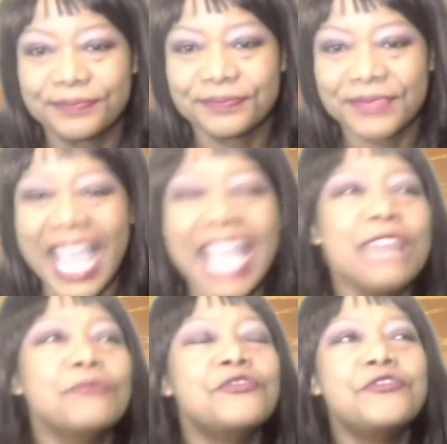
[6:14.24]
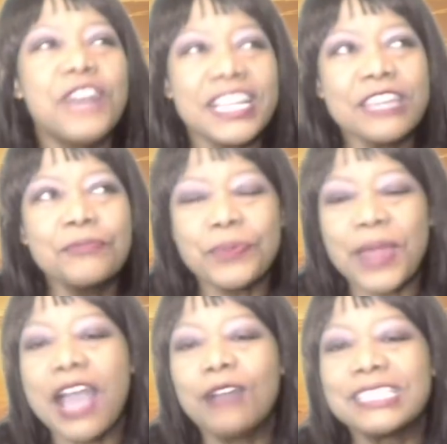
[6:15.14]
I am fucking
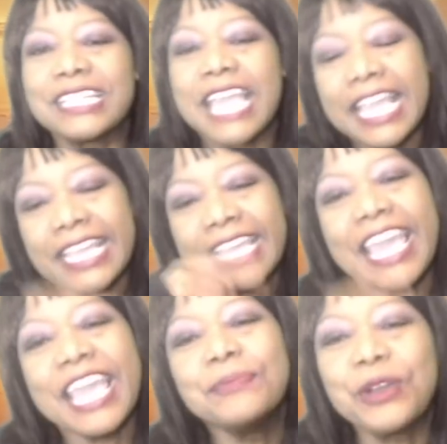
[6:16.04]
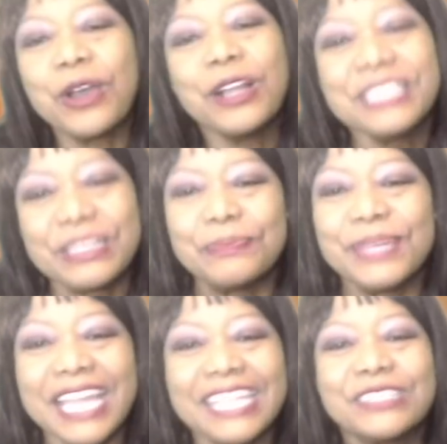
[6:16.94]
proud that Cape Colony
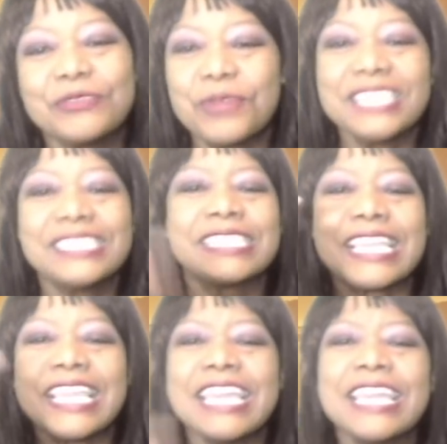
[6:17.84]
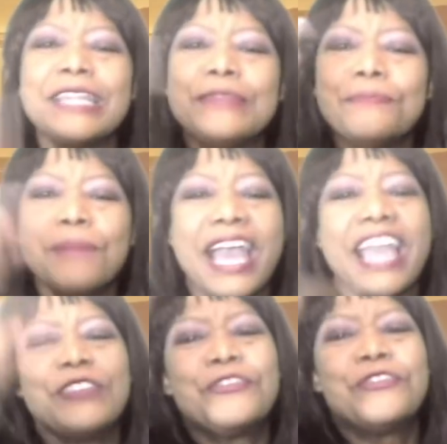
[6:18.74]
blood runs in
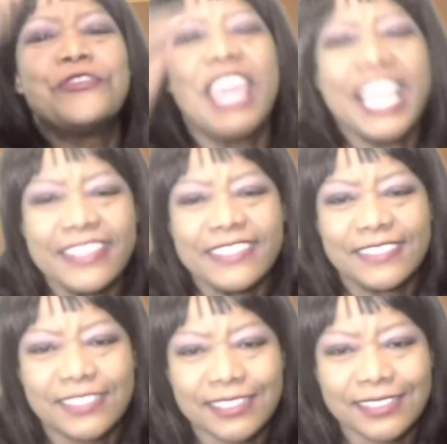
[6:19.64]
my veins.